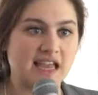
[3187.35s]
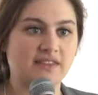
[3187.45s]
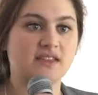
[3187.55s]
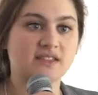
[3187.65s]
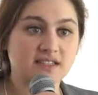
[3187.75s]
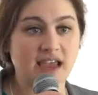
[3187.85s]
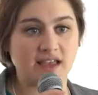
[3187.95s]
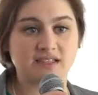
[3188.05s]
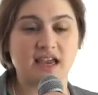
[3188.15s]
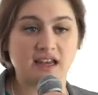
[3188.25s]
in the
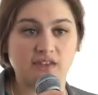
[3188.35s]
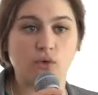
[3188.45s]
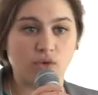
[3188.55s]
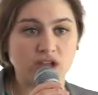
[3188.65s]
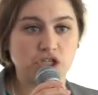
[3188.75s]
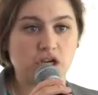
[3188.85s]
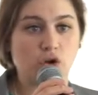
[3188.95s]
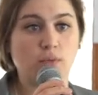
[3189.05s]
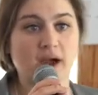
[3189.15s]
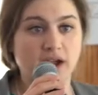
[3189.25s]
state and in the region
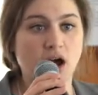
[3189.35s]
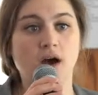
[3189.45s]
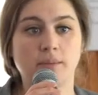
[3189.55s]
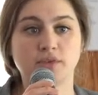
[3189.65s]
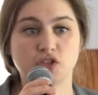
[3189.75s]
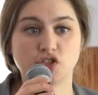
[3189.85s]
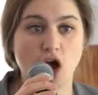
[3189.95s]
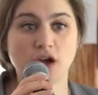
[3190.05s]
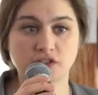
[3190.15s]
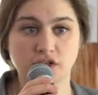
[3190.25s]
who might come to
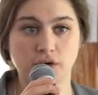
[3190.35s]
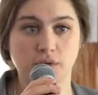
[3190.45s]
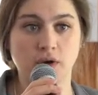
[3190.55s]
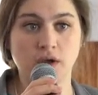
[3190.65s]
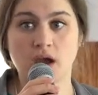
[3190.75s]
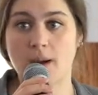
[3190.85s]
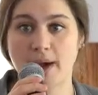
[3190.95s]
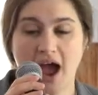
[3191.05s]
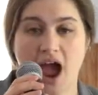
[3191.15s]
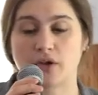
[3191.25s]
talk to you about how